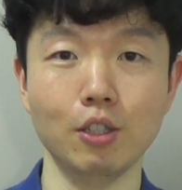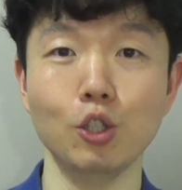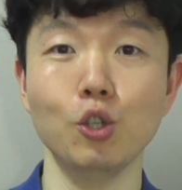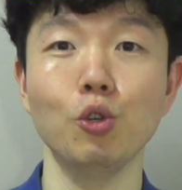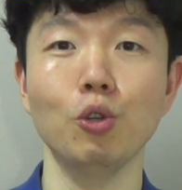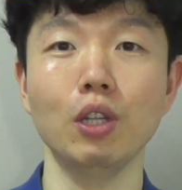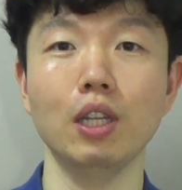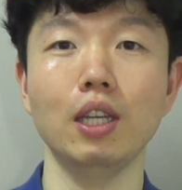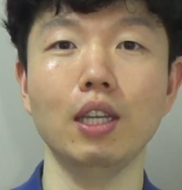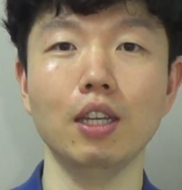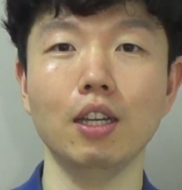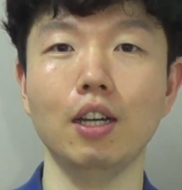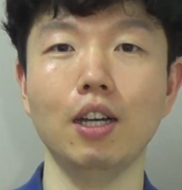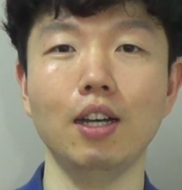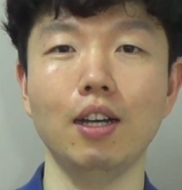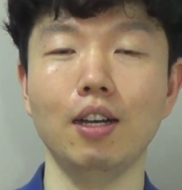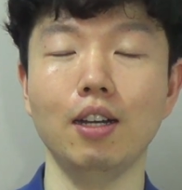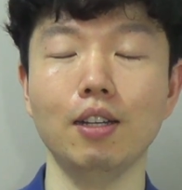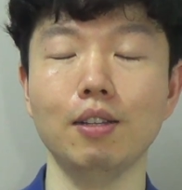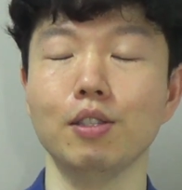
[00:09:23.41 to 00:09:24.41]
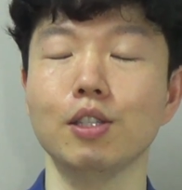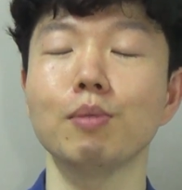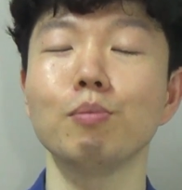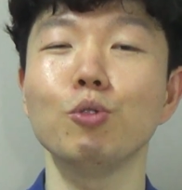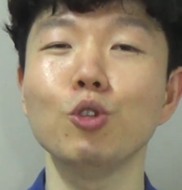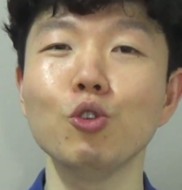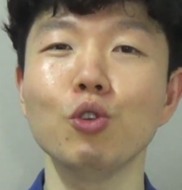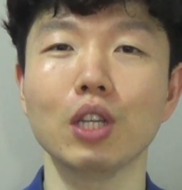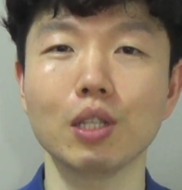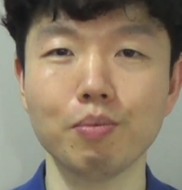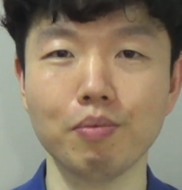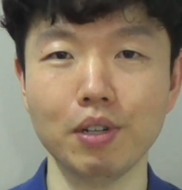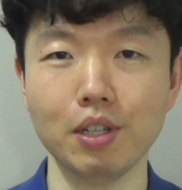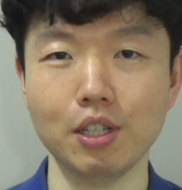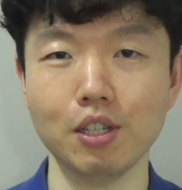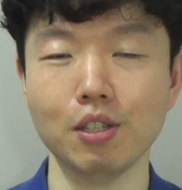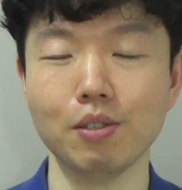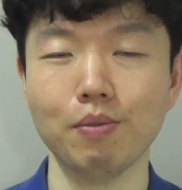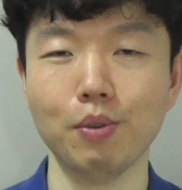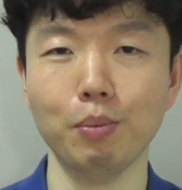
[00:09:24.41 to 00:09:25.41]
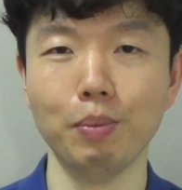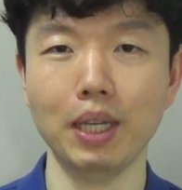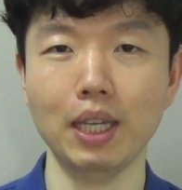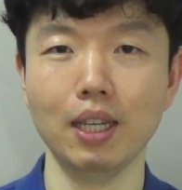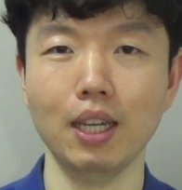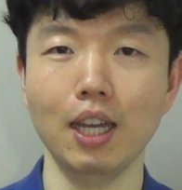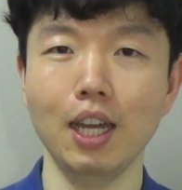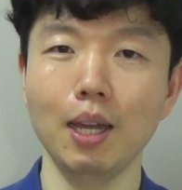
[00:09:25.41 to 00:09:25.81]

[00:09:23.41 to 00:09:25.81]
some new expressions from me.